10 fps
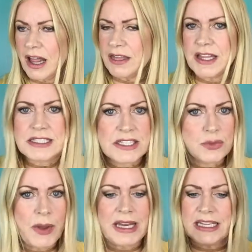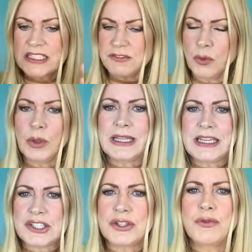This is when
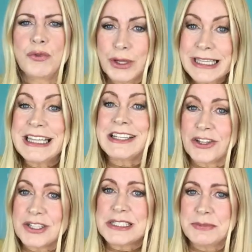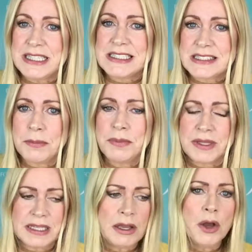exfoliation really does mean
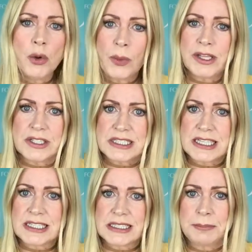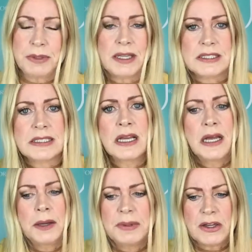something when you're 60 plus,
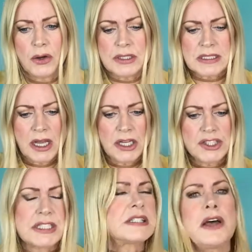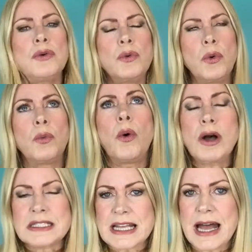because just now
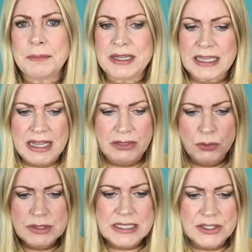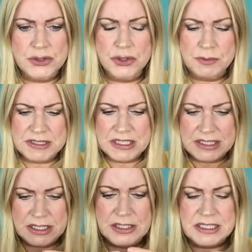what's happening in those age groups is
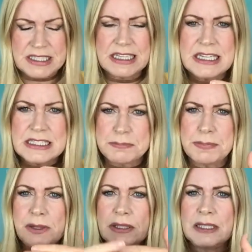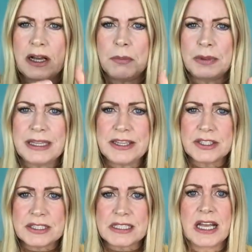that your skin is building up
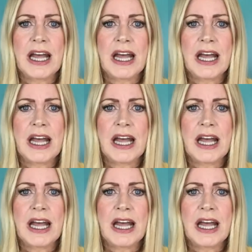layers,